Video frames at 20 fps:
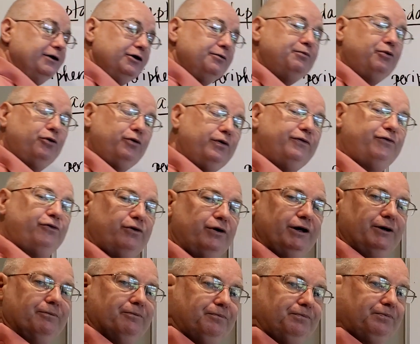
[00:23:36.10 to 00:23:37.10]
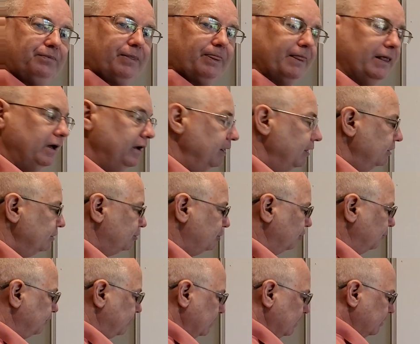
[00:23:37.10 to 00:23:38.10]
in the periphery.
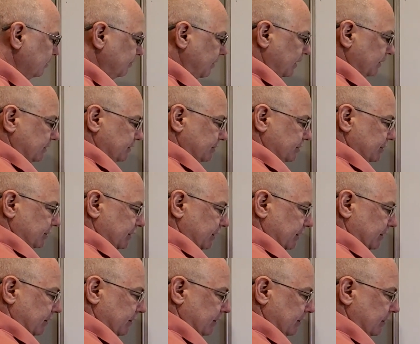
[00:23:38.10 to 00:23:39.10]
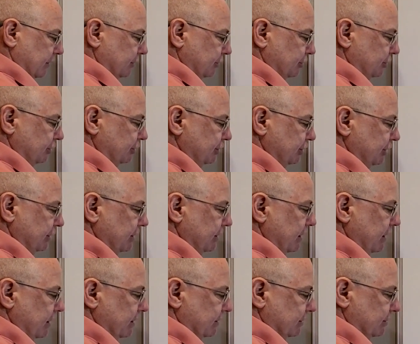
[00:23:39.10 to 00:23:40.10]
So think about this again. Here's your
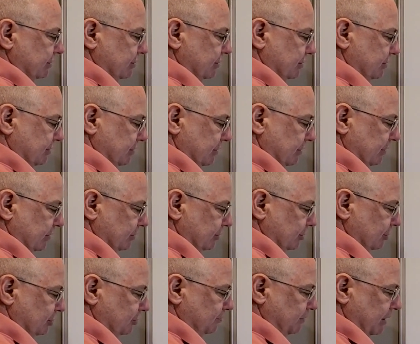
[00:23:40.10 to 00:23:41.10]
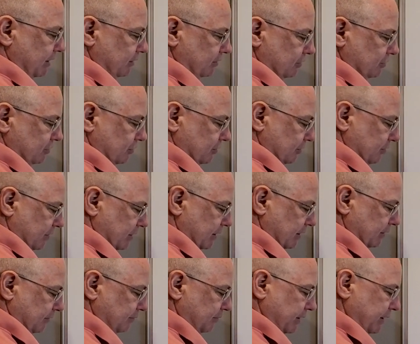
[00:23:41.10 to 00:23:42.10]
CNS. Here's your spinal cord, right?
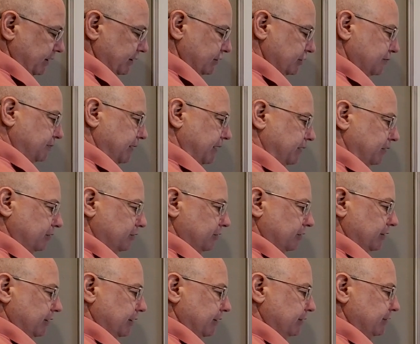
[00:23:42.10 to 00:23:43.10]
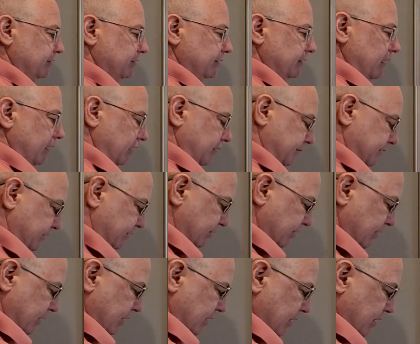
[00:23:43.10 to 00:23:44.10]
Your brain and spinal cord. Here's the thalamus.
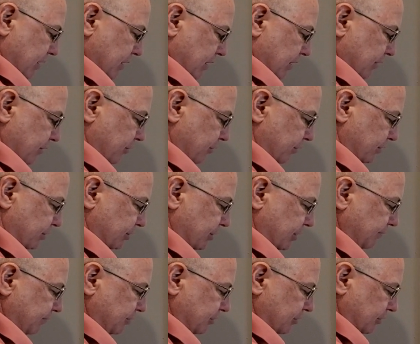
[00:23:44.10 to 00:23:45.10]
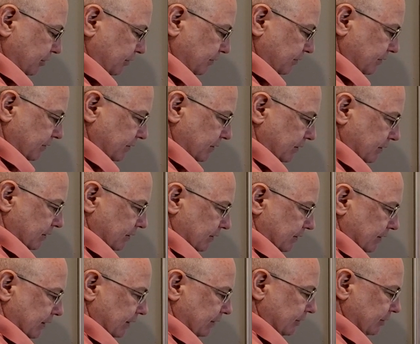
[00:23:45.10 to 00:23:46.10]
The receptor,
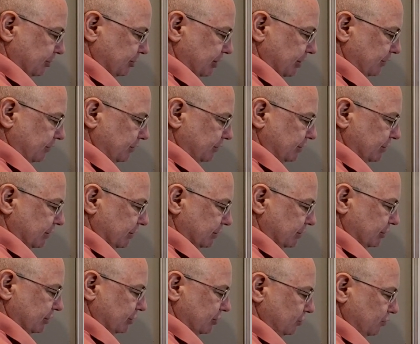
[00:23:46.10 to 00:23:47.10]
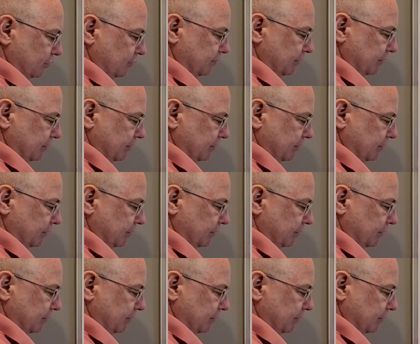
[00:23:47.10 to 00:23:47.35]
in the general senses, would